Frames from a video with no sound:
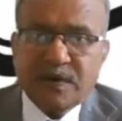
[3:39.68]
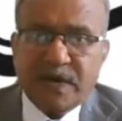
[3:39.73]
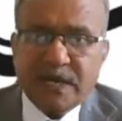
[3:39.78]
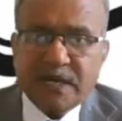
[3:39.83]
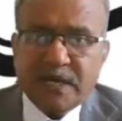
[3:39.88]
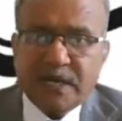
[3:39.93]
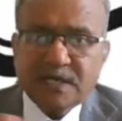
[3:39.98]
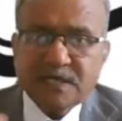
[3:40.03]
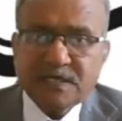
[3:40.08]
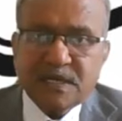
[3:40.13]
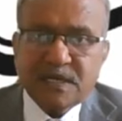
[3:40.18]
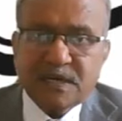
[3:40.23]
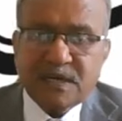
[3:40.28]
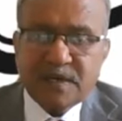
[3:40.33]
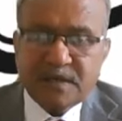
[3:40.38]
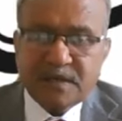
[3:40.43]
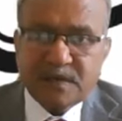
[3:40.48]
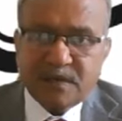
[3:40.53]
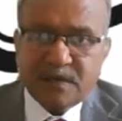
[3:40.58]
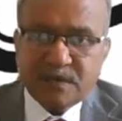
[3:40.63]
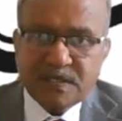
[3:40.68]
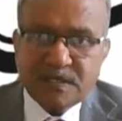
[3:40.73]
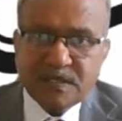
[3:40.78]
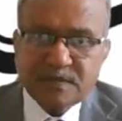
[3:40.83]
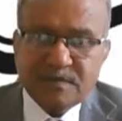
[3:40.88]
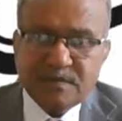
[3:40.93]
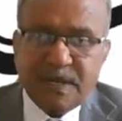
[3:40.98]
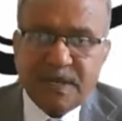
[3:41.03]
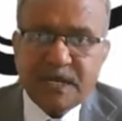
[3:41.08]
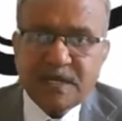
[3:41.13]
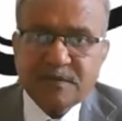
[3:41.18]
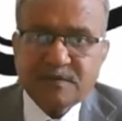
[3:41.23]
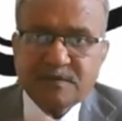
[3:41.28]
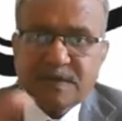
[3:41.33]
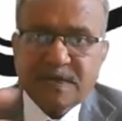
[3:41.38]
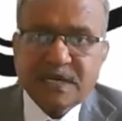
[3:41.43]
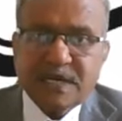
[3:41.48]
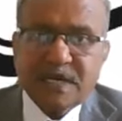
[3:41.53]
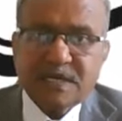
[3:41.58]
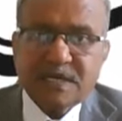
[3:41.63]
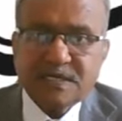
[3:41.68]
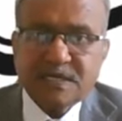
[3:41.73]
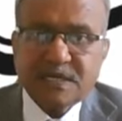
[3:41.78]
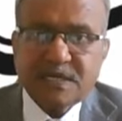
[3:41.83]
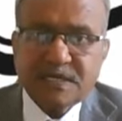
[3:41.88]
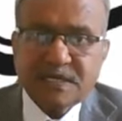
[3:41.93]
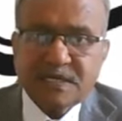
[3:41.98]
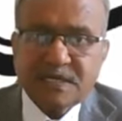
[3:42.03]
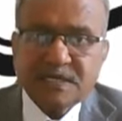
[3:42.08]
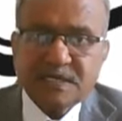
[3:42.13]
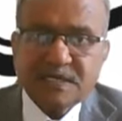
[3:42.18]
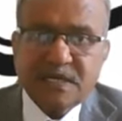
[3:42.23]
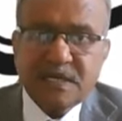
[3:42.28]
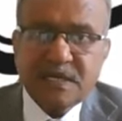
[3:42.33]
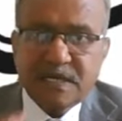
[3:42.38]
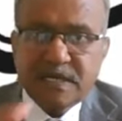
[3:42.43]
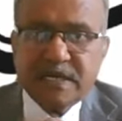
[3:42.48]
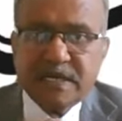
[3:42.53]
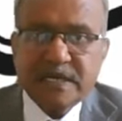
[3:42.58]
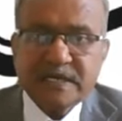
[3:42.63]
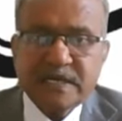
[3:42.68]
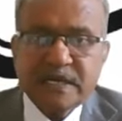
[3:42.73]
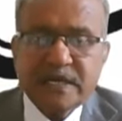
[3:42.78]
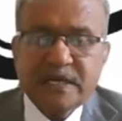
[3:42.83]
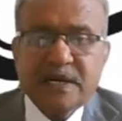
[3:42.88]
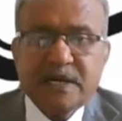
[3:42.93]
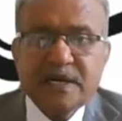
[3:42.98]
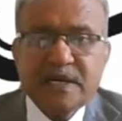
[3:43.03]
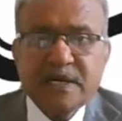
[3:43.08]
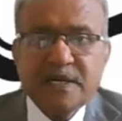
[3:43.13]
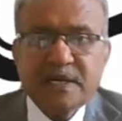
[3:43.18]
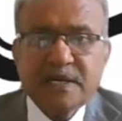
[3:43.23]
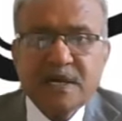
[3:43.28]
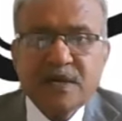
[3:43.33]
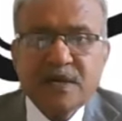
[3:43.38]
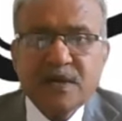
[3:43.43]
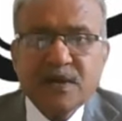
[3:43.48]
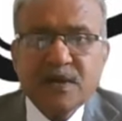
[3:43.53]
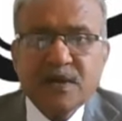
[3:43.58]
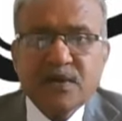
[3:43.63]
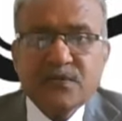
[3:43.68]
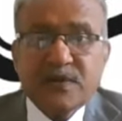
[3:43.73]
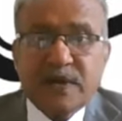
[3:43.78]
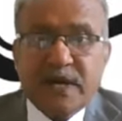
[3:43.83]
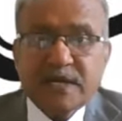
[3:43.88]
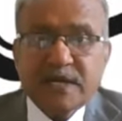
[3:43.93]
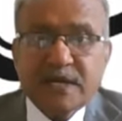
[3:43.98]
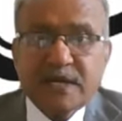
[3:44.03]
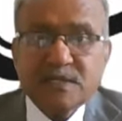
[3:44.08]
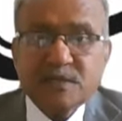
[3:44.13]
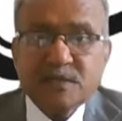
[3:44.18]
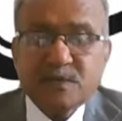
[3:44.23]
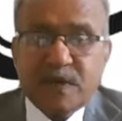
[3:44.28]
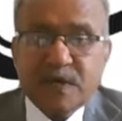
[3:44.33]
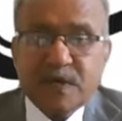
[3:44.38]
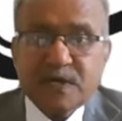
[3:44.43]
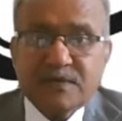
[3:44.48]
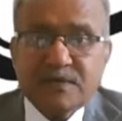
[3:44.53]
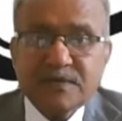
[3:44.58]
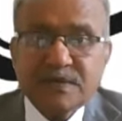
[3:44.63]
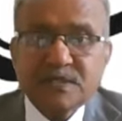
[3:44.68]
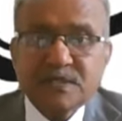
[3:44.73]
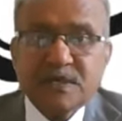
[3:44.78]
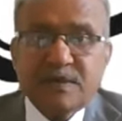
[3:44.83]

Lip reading: financial, this management consultancy regarding the finance part of it.